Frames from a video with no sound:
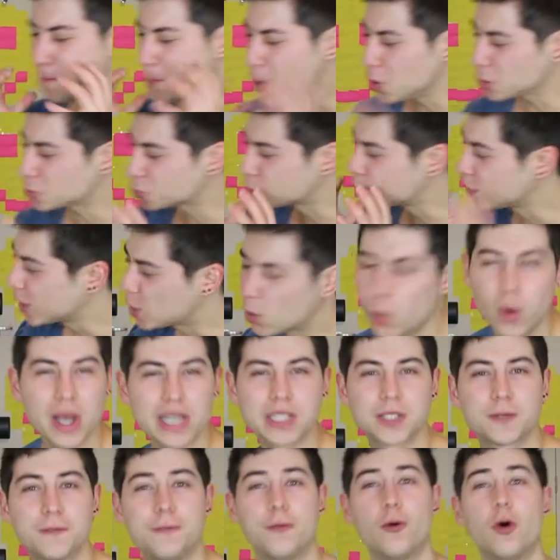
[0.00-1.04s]
most
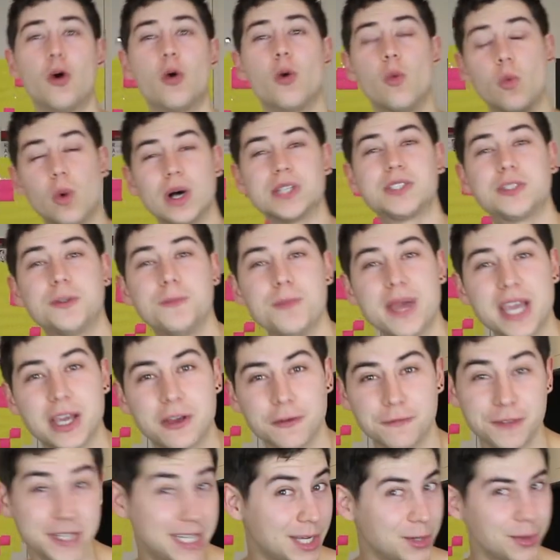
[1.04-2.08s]
requests for was to
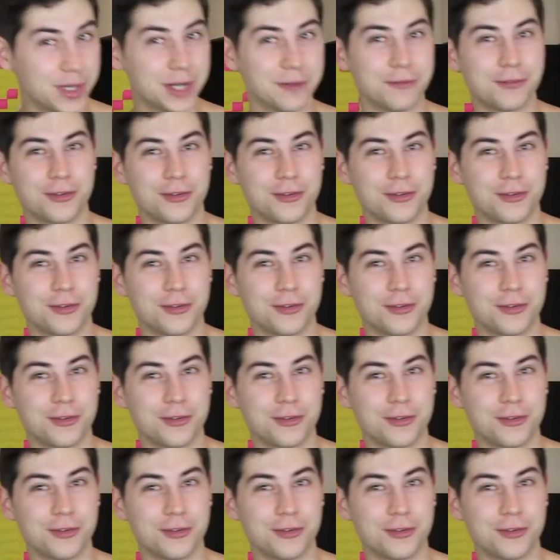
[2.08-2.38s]
make a video in